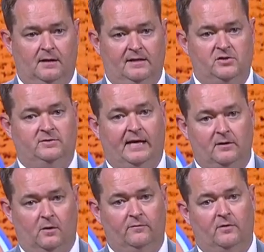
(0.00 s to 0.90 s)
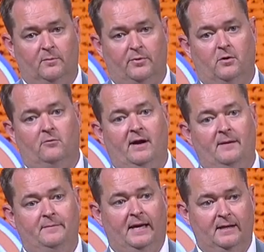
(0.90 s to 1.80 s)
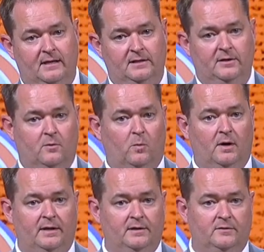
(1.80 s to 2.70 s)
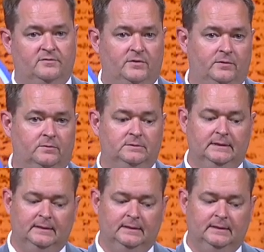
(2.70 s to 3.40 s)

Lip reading: as you take over a program and in year one and year two,